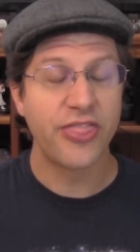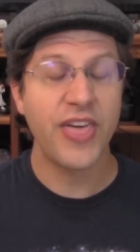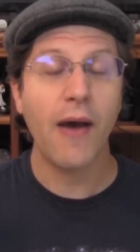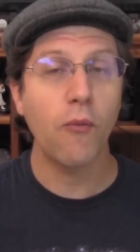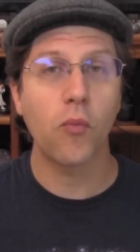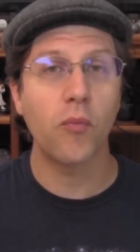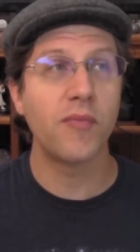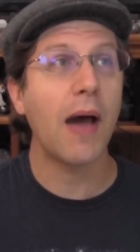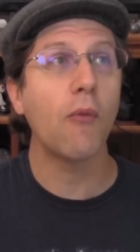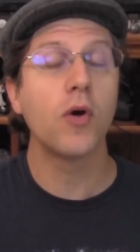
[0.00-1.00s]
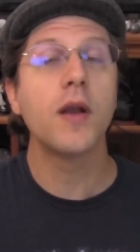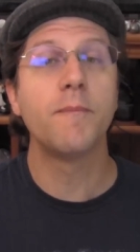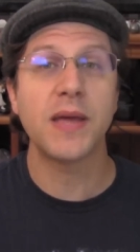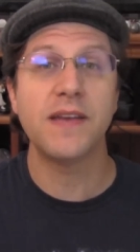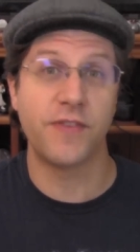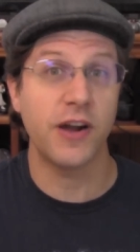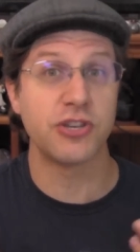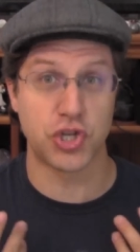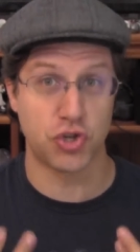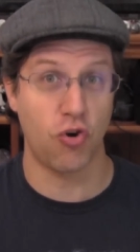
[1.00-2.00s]
That that would have been
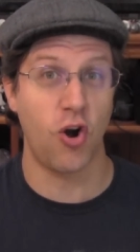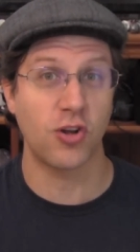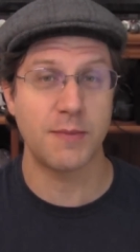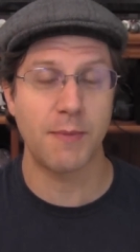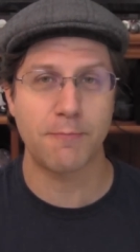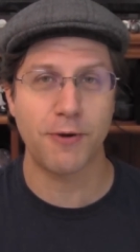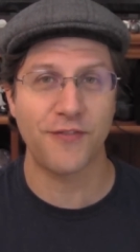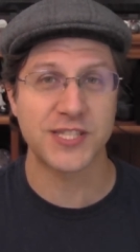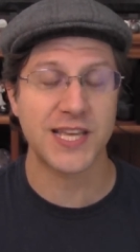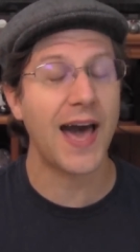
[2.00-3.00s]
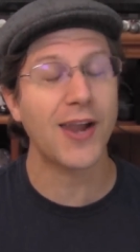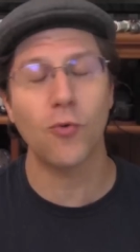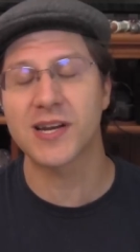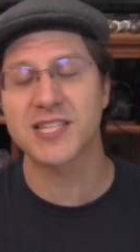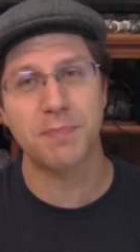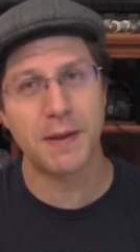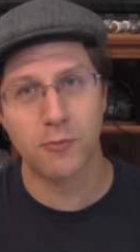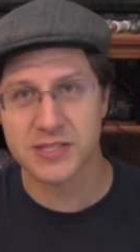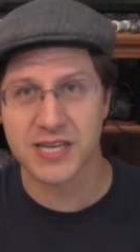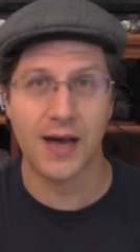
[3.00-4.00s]
very strongly my preference. I don't want to spend
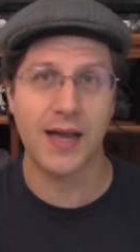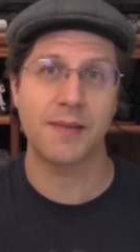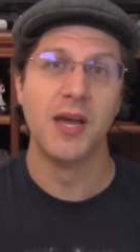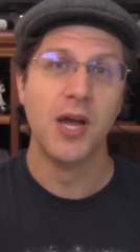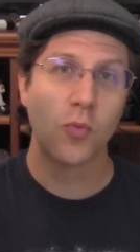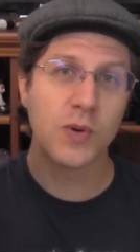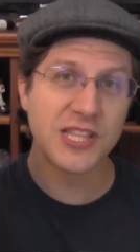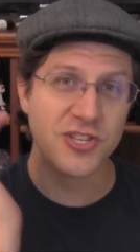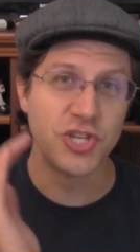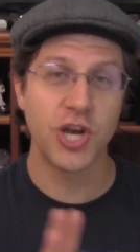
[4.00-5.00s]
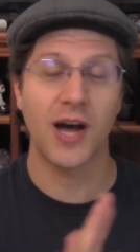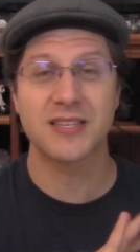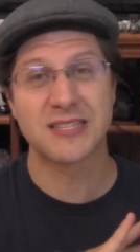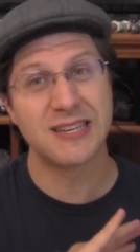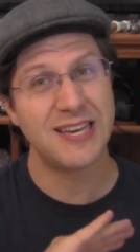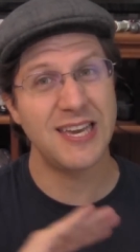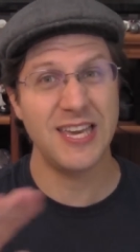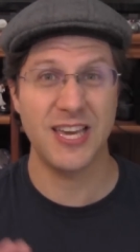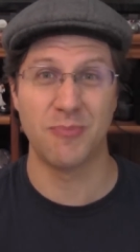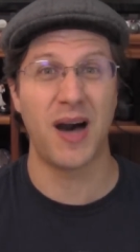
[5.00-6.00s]
more time with just
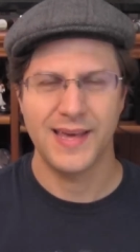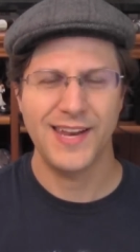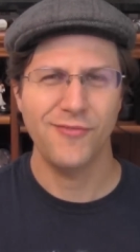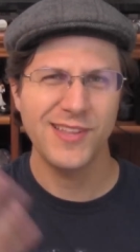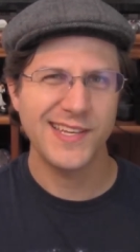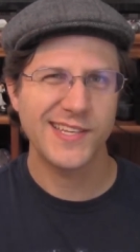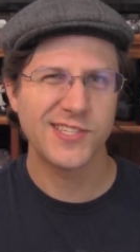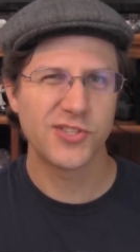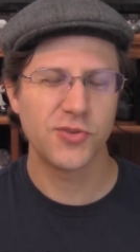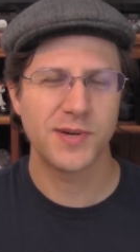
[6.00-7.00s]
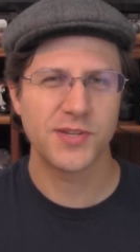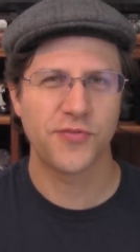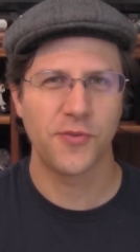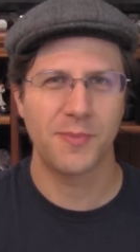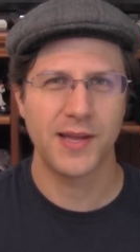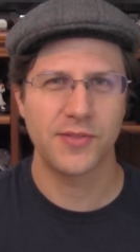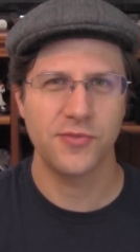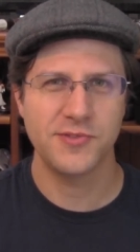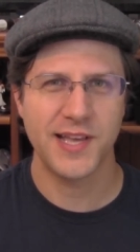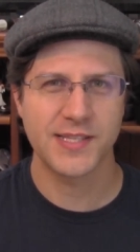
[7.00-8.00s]
him. And it really doesn't do much for my
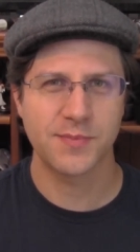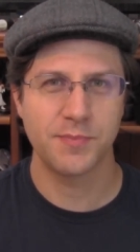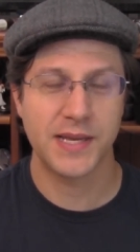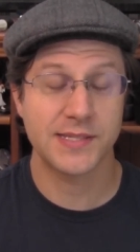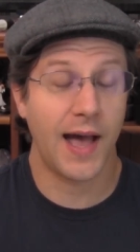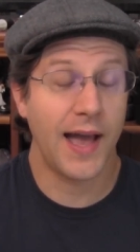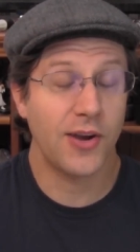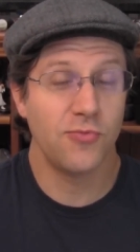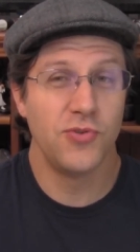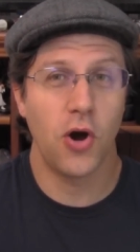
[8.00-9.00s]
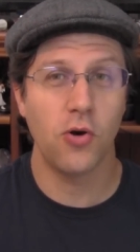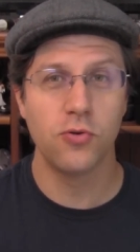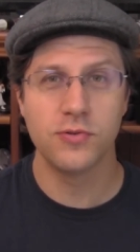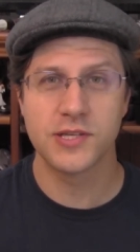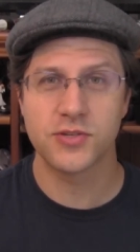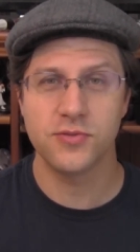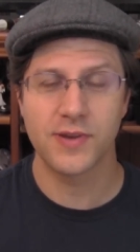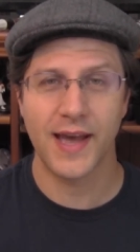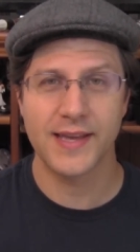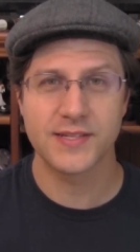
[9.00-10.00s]
enthusiasm because I don't know who this
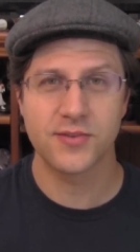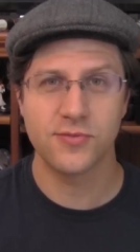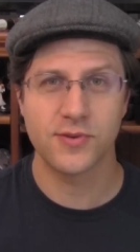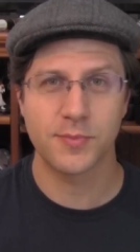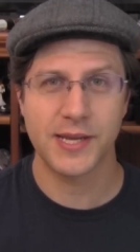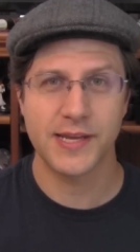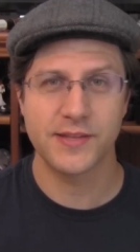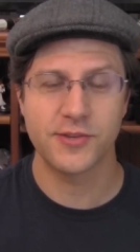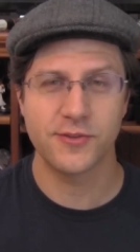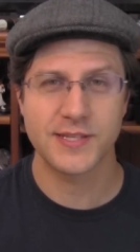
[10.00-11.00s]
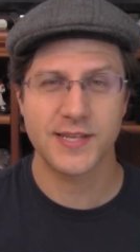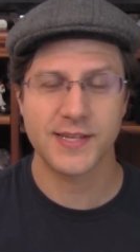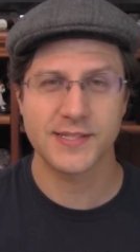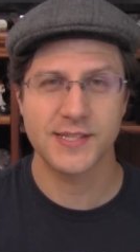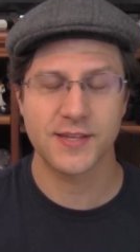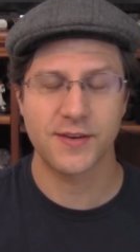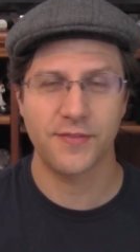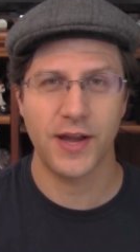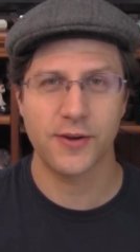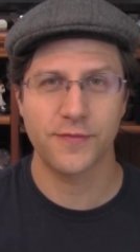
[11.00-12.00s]
new guy is who they're bringing in to do the second season
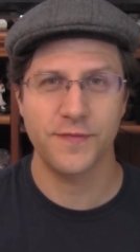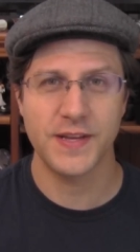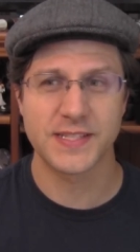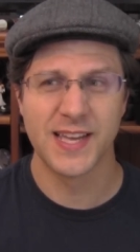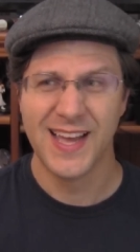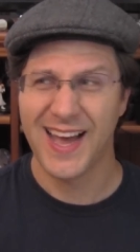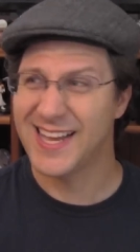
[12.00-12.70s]
of Iron Fist.